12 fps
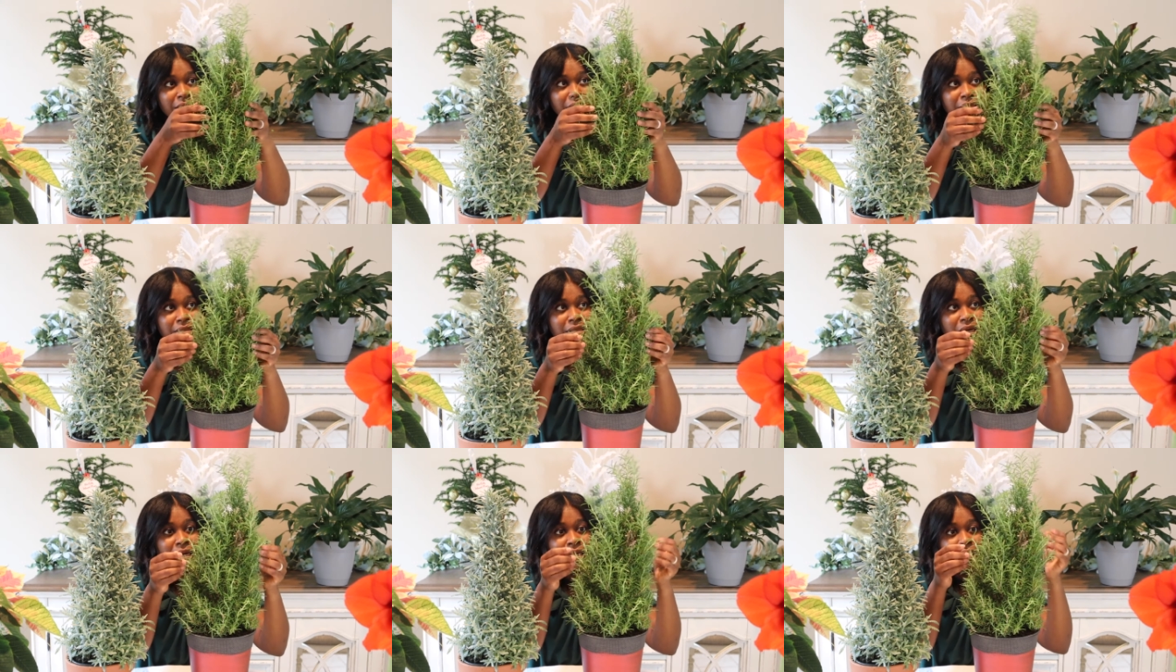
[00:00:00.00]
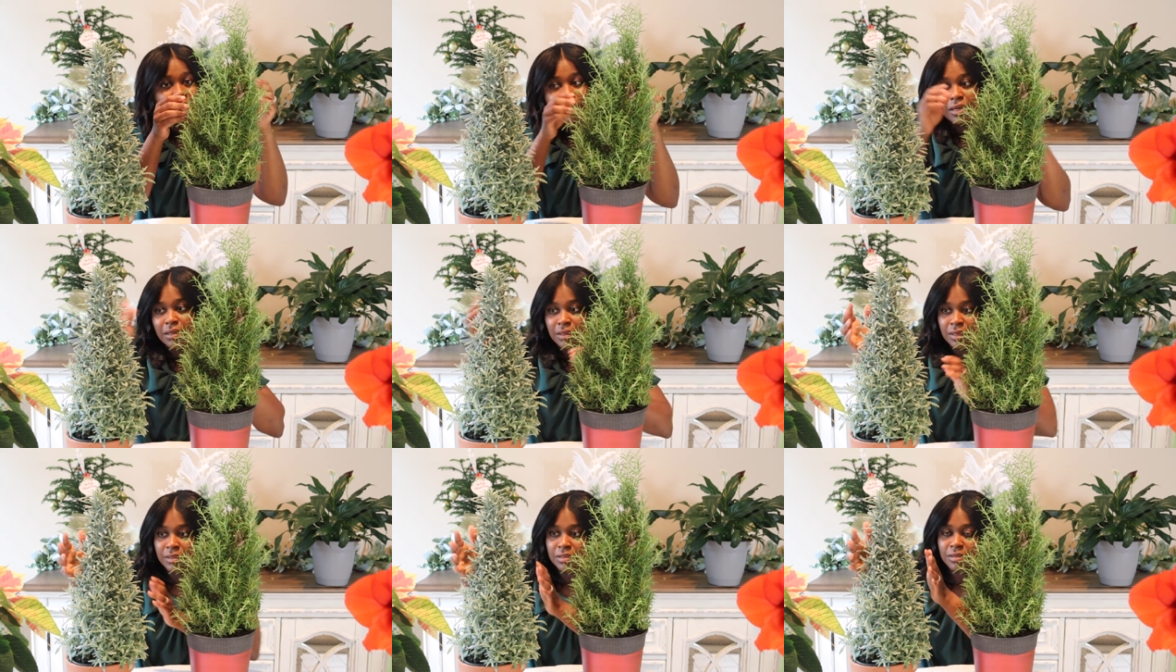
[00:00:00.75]
it's kind of like
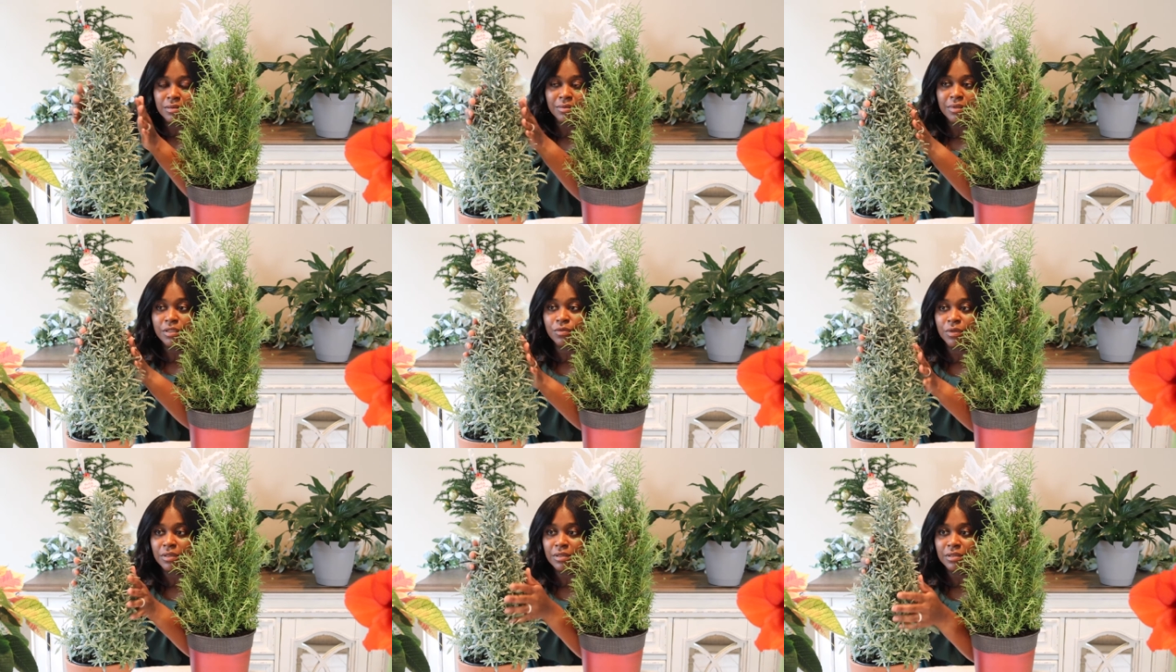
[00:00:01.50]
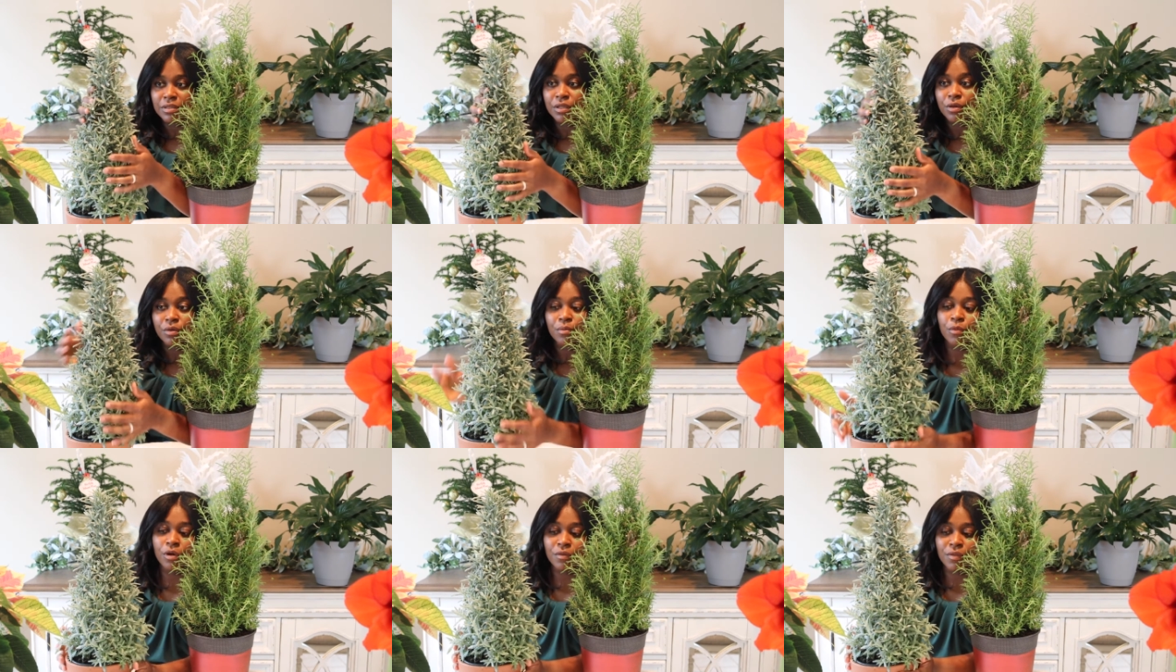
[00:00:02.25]
this. This one took
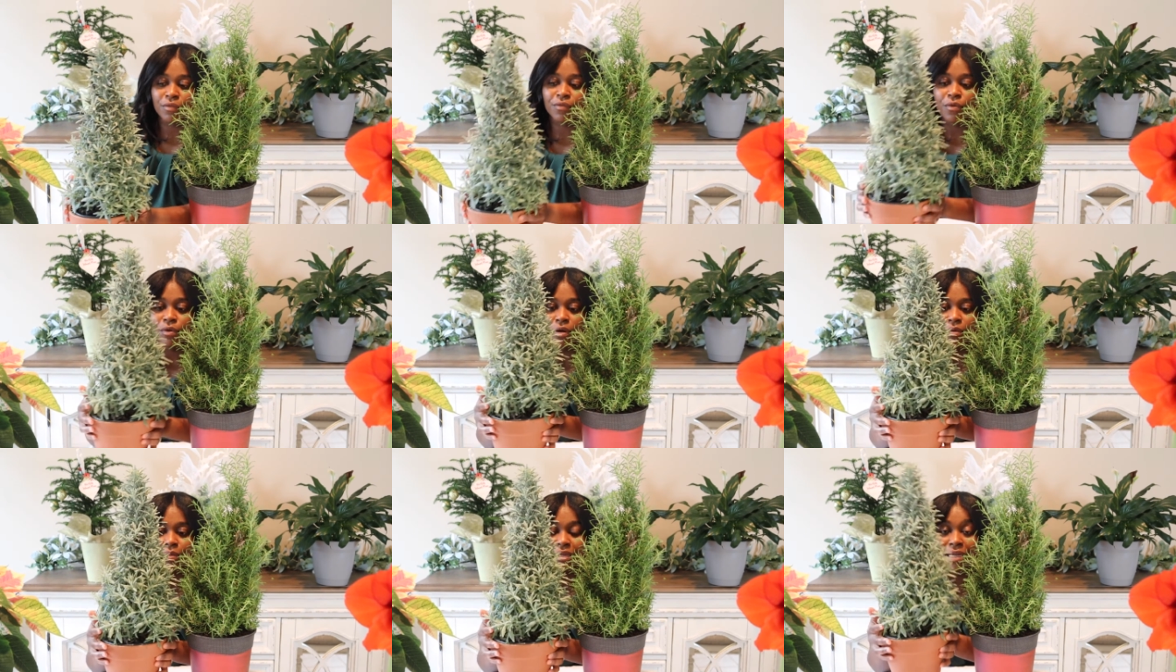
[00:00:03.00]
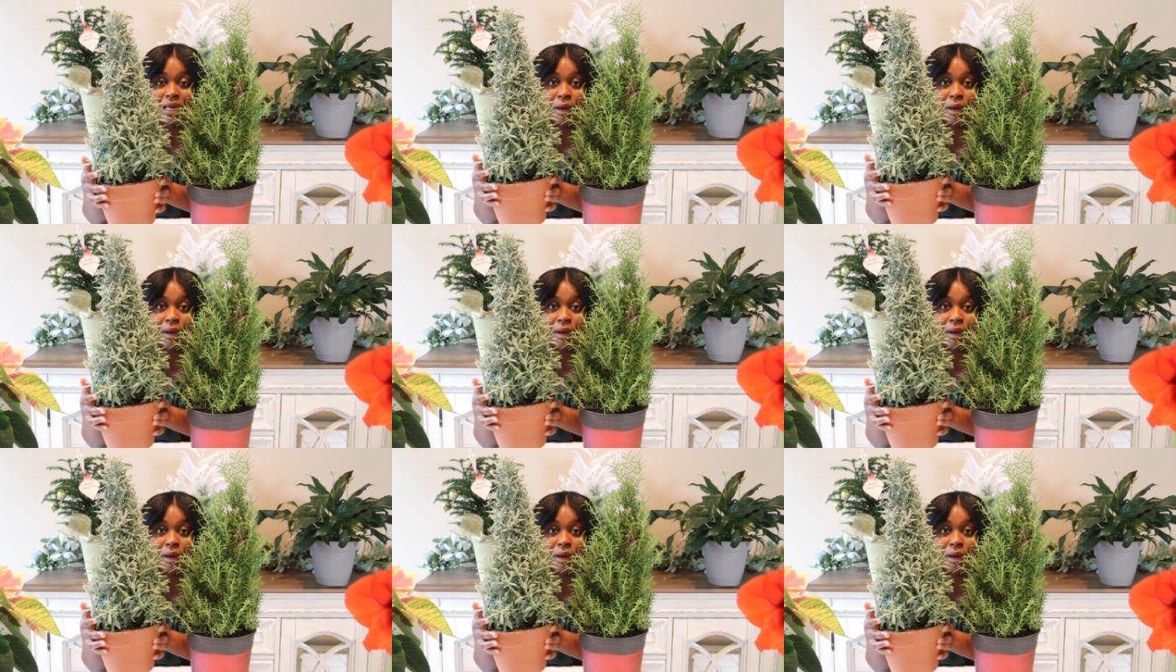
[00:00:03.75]
more of the form,